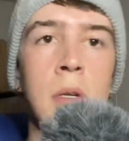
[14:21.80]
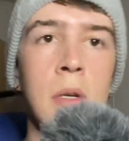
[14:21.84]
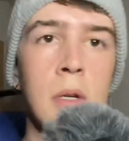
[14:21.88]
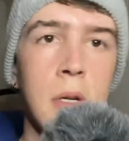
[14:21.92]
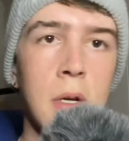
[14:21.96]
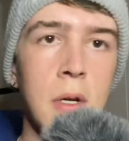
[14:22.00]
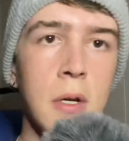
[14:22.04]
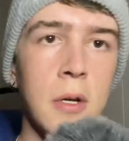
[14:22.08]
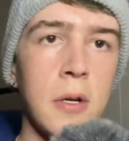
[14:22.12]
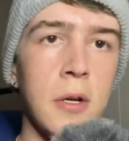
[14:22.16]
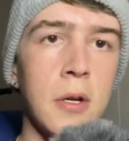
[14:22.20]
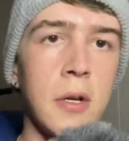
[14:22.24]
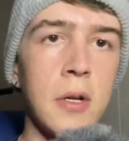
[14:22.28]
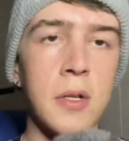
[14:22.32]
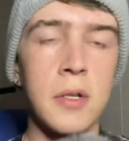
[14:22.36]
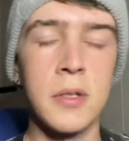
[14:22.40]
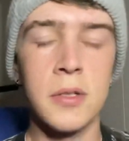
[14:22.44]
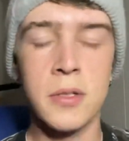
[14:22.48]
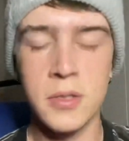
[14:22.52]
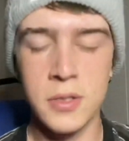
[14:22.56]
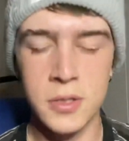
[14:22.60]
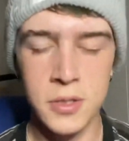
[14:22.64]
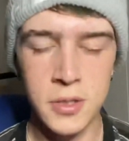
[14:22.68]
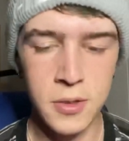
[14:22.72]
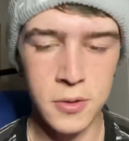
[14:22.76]
Alright,
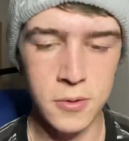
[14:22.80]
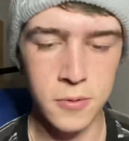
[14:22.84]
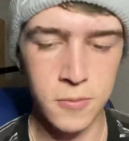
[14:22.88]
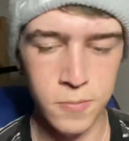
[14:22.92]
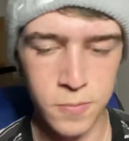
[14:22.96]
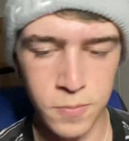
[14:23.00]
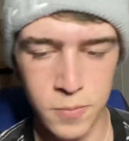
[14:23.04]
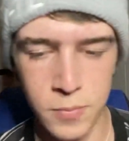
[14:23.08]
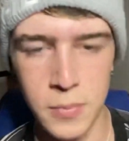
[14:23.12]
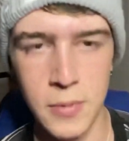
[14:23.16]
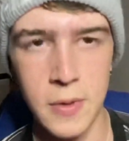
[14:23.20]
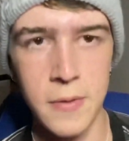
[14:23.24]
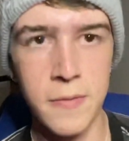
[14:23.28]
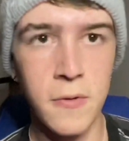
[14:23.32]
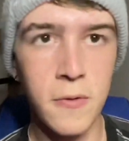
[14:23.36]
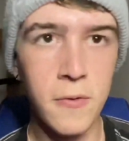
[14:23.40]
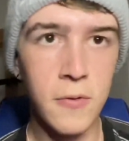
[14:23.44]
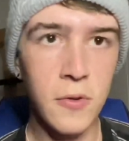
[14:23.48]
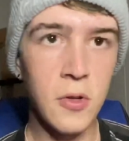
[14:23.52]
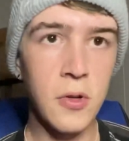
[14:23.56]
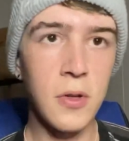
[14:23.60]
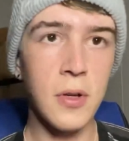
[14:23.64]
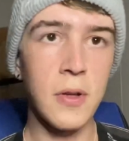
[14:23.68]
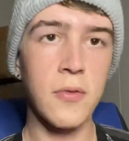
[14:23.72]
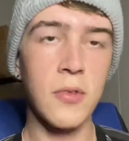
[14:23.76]
so if you've
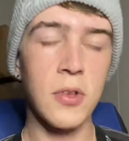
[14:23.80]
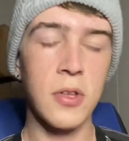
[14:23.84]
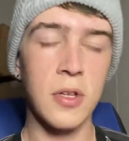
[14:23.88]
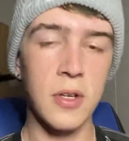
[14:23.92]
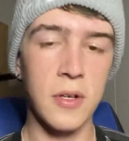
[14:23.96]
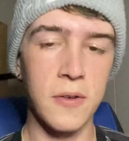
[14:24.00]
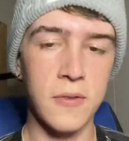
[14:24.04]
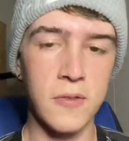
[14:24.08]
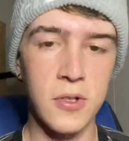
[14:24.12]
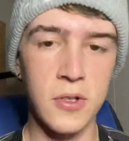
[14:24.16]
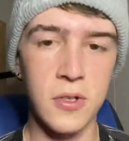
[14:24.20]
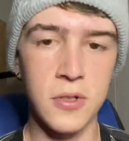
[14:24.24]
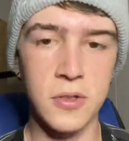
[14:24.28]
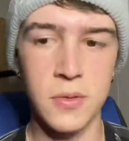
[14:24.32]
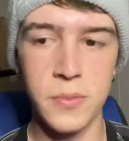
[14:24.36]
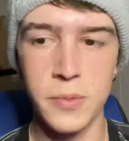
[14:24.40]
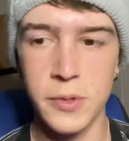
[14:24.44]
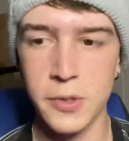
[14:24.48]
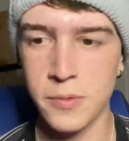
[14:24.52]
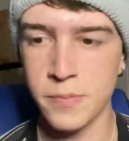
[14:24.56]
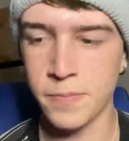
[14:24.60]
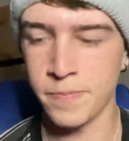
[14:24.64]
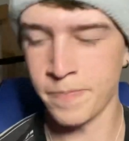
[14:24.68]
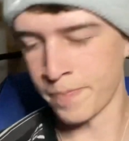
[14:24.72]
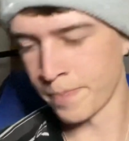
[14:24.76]
learned everything I've talked
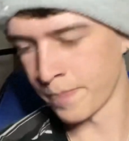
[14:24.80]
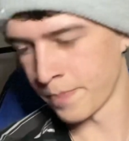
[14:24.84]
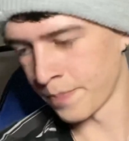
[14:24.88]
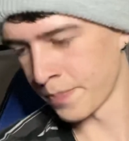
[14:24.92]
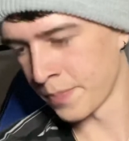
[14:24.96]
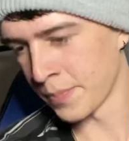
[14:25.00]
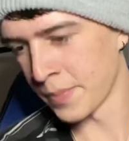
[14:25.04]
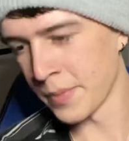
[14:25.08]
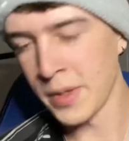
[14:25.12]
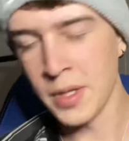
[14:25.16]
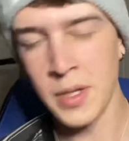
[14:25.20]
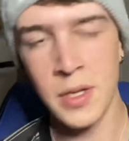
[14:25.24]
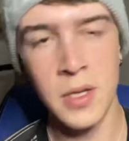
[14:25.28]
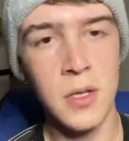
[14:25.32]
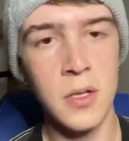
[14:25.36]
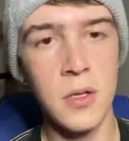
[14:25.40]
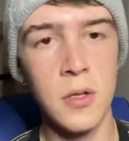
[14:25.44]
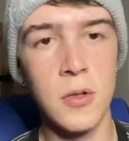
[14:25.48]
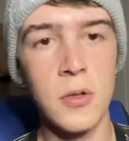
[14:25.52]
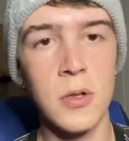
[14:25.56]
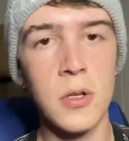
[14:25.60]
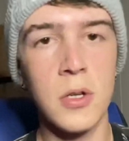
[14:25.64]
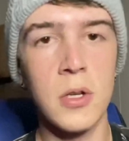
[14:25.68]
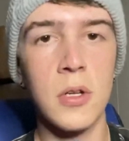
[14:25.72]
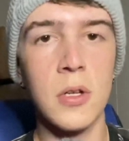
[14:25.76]
about,
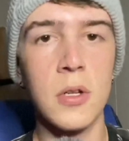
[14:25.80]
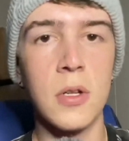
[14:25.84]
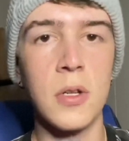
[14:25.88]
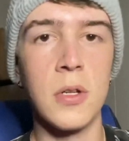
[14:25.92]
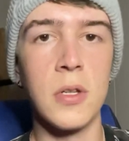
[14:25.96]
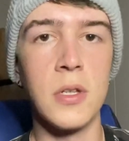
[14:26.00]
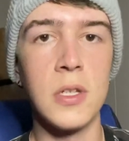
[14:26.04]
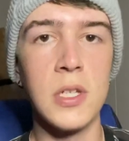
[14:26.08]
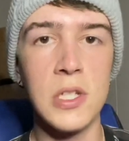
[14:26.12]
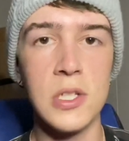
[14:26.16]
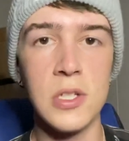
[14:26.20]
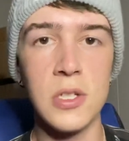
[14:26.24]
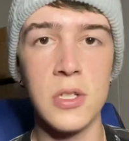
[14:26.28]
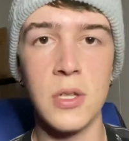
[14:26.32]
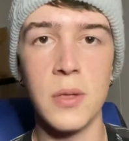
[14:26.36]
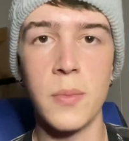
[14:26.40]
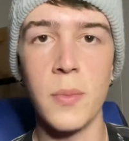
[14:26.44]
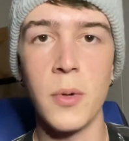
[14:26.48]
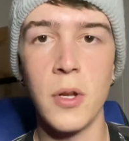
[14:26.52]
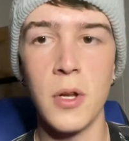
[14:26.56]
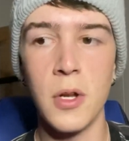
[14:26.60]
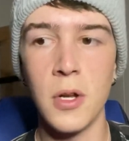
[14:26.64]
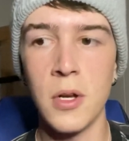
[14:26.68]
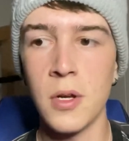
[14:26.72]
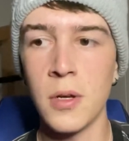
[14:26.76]
you can decently
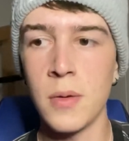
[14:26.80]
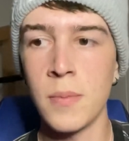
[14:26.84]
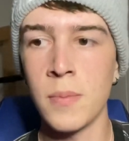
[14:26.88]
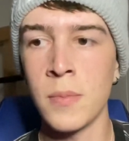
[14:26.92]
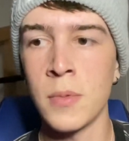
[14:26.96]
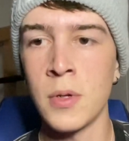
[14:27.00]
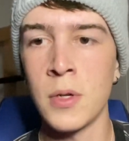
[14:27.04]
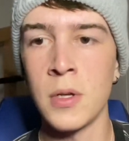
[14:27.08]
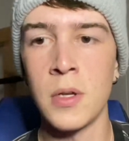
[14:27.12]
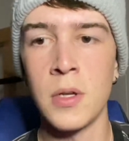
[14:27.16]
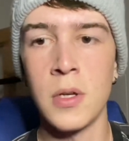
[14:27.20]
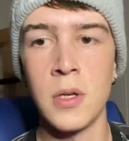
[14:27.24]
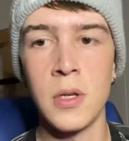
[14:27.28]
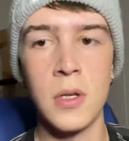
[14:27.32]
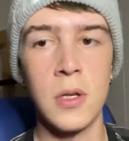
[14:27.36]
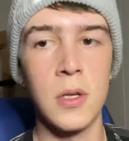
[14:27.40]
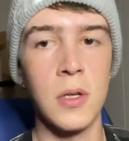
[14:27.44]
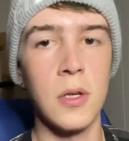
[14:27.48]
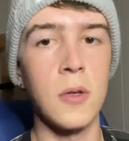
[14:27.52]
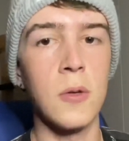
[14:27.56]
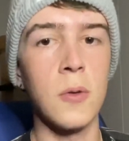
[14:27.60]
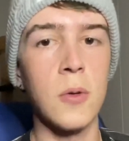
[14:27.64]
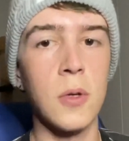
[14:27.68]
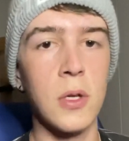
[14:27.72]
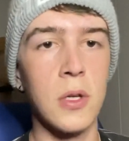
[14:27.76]
bunny hop,
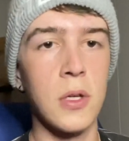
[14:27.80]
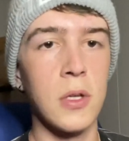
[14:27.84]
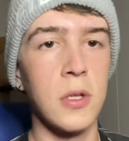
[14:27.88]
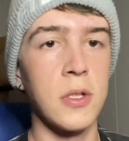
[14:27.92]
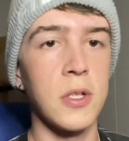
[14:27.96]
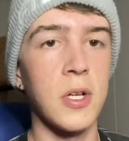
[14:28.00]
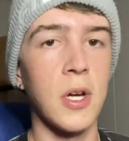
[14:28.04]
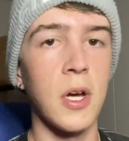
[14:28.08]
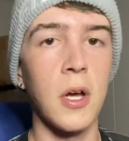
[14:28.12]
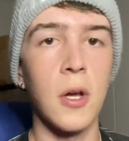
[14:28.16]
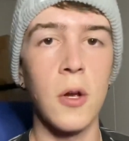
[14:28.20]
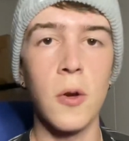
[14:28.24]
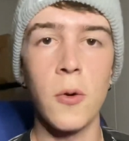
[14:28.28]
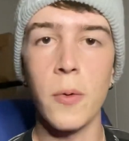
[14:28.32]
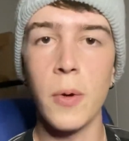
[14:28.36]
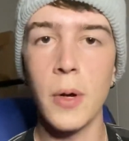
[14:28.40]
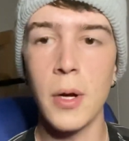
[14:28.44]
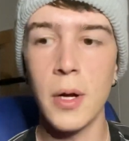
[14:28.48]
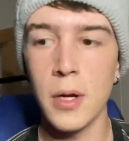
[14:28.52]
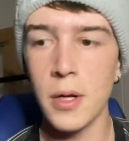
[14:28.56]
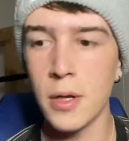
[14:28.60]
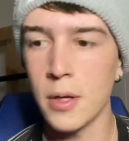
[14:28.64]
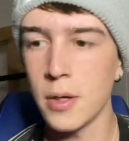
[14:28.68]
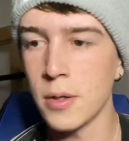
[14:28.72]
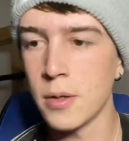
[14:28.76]
you can tire
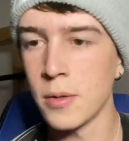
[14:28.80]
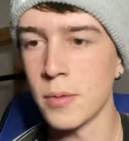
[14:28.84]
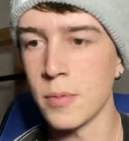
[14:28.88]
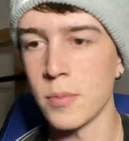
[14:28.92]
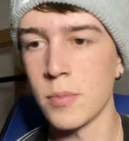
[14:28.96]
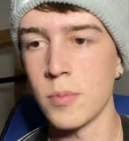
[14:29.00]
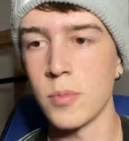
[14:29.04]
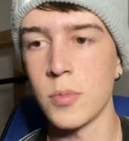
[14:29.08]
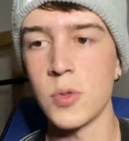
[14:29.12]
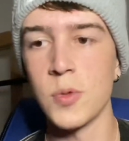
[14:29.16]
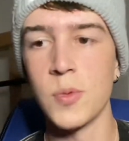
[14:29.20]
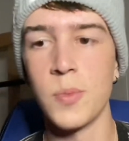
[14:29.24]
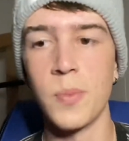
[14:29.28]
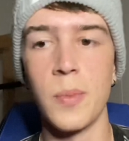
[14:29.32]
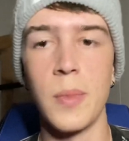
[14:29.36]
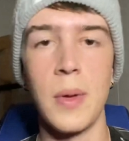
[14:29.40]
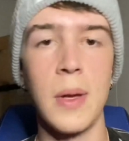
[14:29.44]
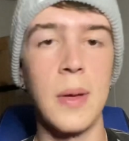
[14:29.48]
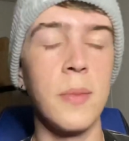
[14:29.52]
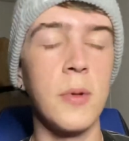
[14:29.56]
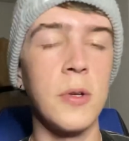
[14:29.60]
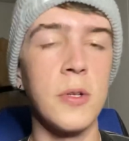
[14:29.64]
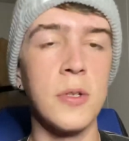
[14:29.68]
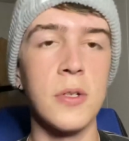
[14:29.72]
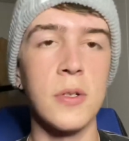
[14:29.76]
ride
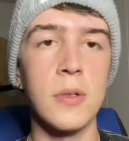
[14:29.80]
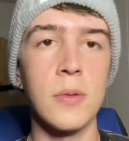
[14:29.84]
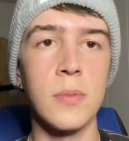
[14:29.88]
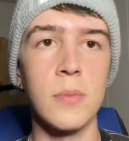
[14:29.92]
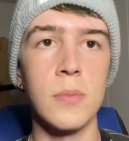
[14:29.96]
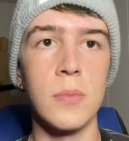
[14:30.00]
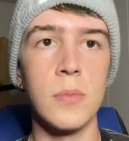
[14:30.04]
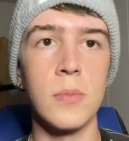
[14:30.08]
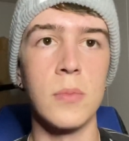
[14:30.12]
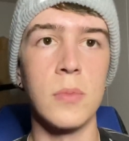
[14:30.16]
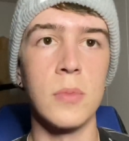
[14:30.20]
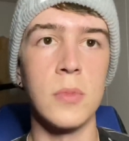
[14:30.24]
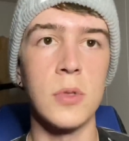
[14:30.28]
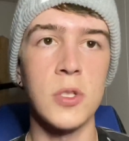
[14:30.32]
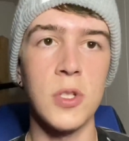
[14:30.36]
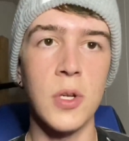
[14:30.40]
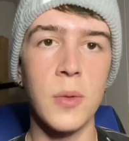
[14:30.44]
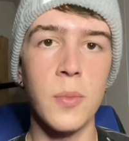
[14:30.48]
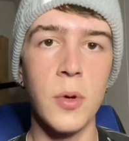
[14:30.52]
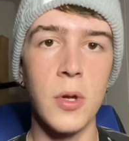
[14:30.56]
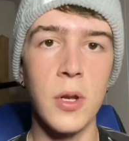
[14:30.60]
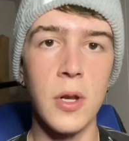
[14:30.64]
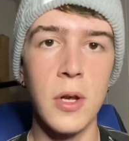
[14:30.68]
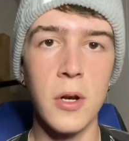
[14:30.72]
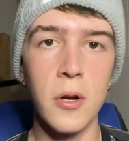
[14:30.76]
maybe some
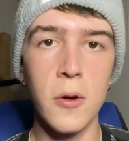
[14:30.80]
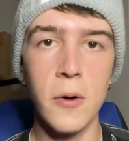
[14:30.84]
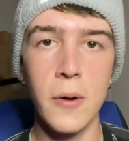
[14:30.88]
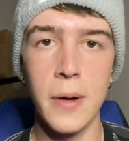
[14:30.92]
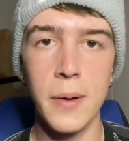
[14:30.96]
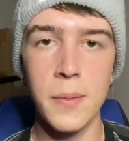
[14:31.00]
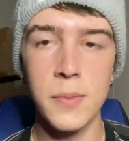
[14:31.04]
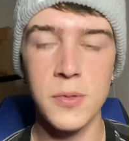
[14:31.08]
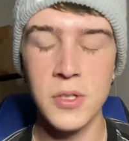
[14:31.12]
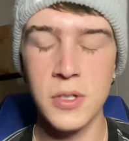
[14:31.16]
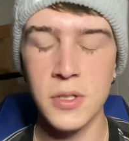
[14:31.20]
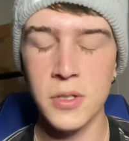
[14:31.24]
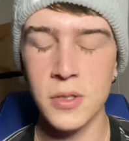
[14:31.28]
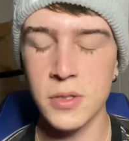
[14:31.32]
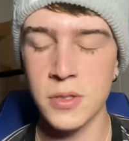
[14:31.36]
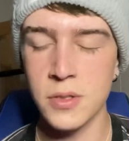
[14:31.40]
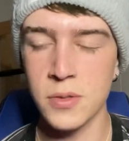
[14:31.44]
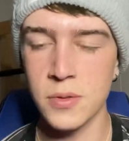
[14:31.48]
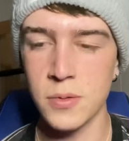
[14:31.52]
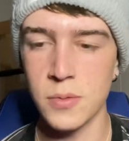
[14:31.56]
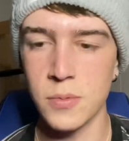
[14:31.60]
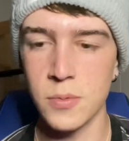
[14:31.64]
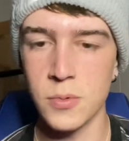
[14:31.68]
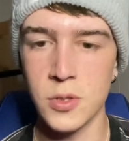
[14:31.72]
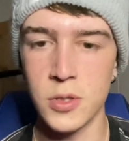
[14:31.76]
somewhat narrow objects,
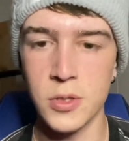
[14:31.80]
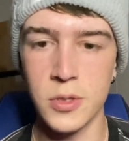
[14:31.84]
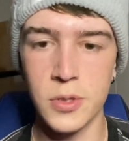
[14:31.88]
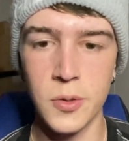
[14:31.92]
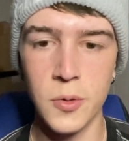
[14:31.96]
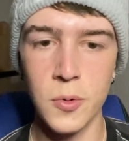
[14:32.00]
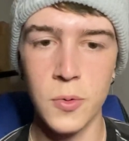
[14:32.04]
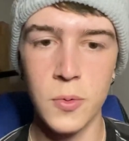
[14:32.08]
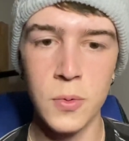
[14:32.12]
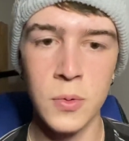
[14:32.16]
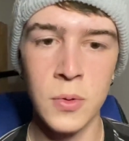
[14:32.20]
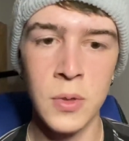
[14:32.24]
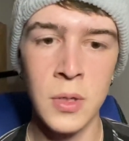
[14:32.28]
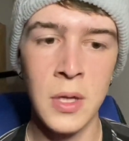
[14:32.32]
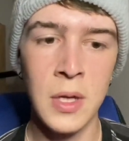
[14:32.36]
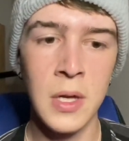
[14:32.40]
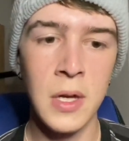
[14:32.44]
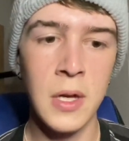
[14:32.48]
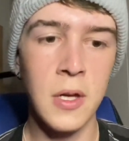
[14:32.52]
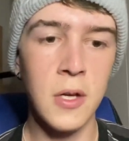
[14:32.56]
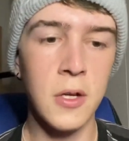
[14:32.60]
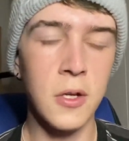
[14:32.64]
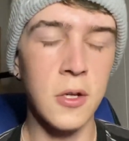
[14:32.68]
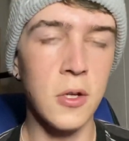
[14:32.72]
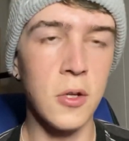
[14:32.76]
which is cool.
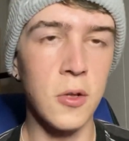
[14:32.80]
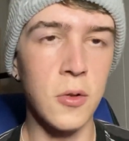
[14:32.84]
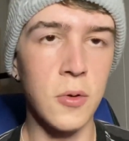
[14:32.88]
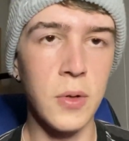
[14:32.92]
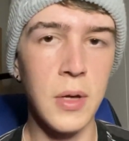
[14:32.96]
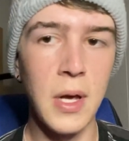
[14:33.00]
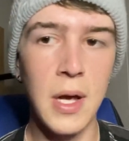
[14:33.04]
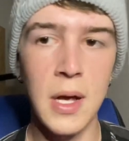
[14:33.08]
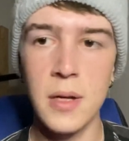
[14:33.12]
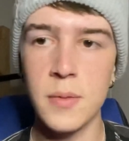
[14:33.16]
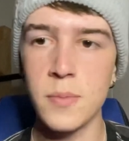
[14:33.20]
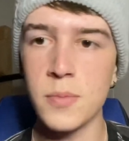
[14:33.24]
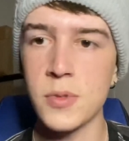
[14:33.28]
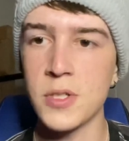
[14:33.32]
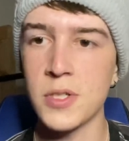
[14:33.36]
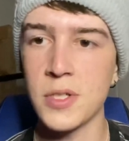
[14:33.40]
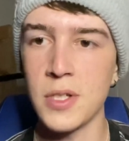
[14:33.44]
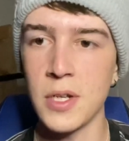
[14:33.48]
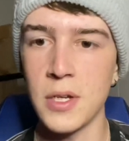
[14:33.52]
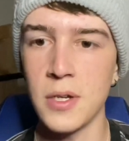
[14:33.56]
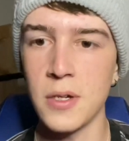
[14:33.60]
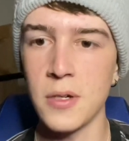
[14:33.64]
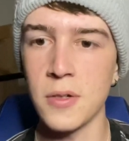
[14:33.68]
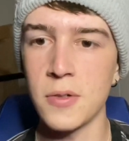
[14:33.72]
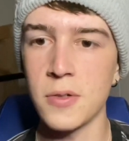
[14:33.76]
You can do gaps,
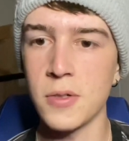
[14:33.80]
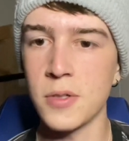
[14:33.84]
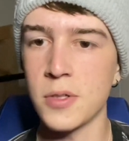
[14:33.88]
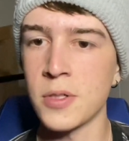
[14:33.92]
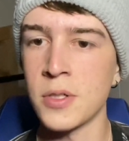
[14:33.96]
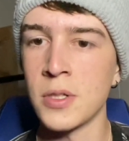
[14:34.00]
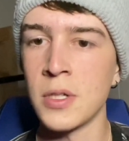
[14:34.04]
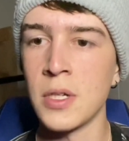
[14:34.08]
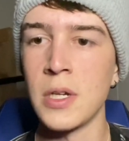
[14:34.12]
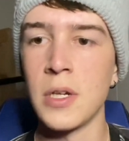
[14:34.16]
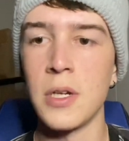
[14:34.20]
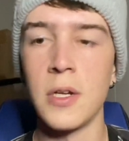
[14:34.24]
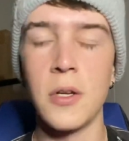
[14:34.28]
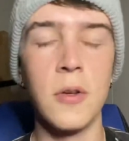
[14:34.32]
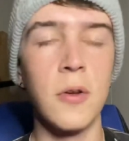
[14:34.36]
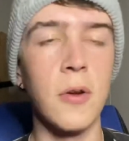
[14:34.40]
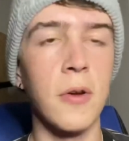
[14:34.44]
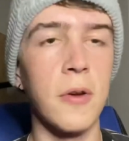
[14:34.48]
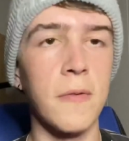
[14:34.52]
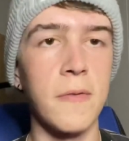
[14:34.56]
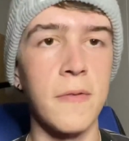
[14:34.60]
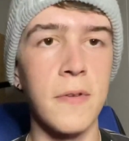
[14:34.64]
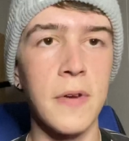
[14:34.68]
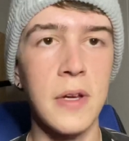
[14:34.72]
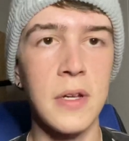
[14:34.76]
stairs, you know how
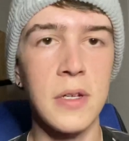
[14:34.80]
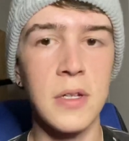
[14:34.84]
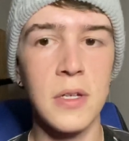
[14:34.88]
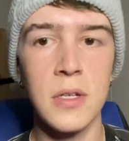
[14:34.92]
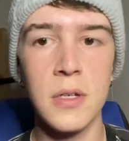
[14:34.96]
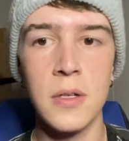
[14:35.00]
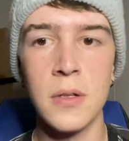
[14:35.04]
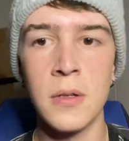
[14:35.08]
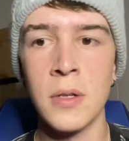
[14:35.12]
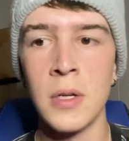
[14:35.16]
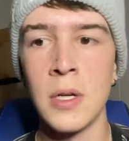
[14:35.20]
to fakie.